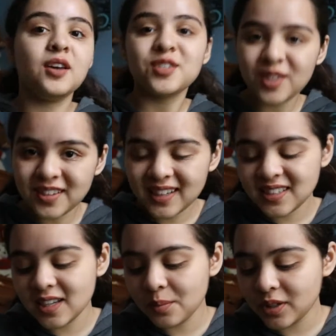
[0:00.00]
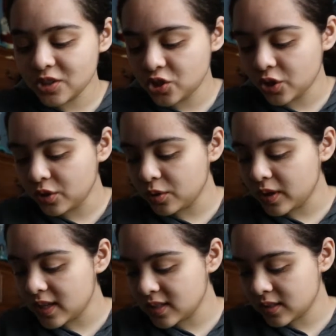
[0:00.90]
So the next thing I'm gonna show you
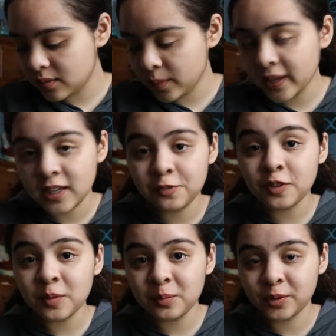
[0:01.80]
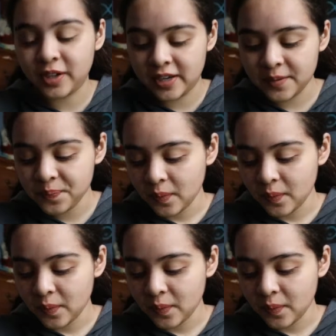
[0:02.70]
is my gift from Brie.